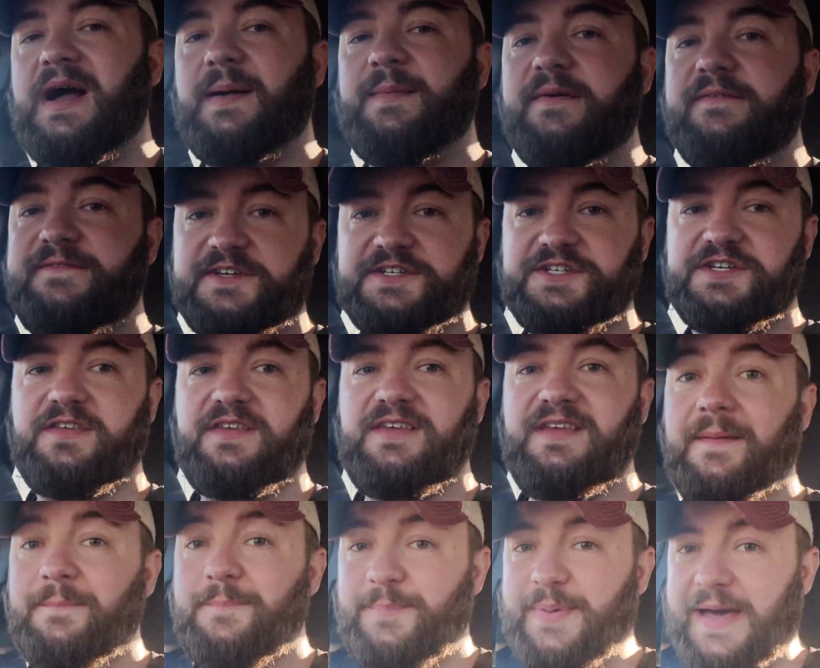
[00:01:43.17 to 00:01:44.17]
officially
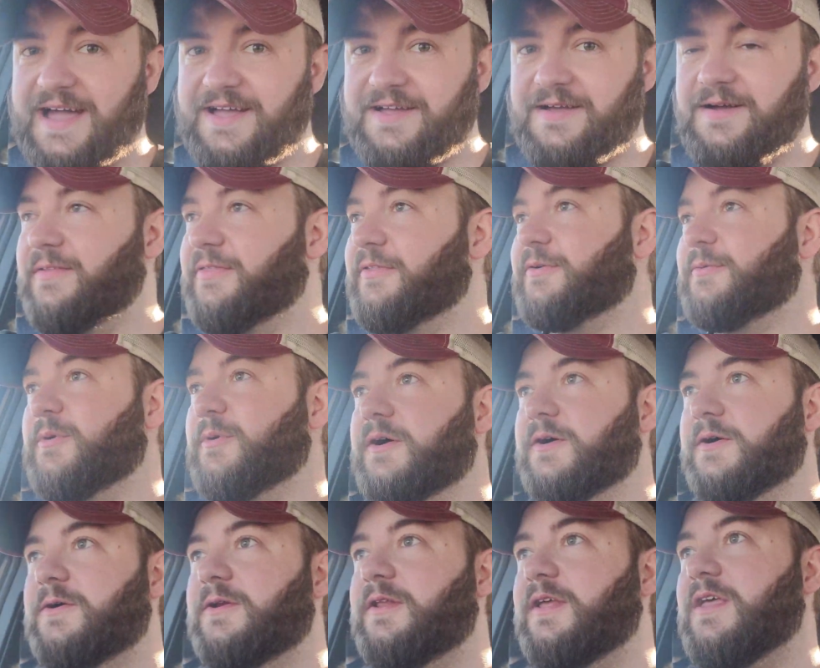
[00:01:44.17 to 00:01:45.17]
back on the
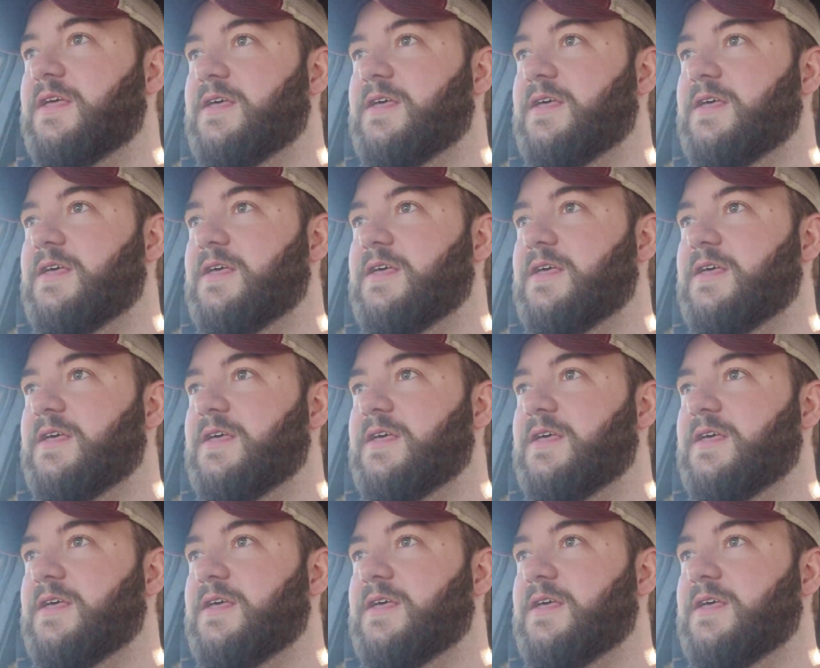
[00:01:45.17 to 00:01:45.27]
road.